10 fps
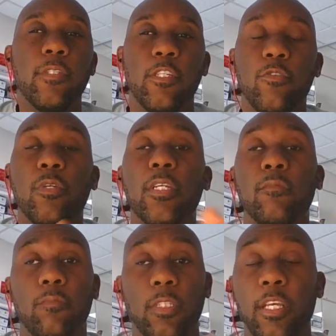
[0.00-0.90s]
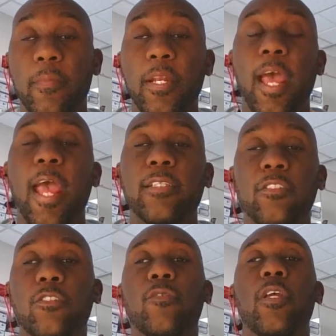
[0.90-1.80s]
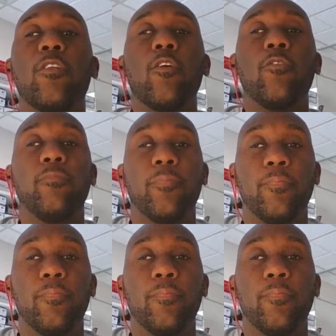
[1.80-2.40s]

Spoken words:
You can limit access so they don't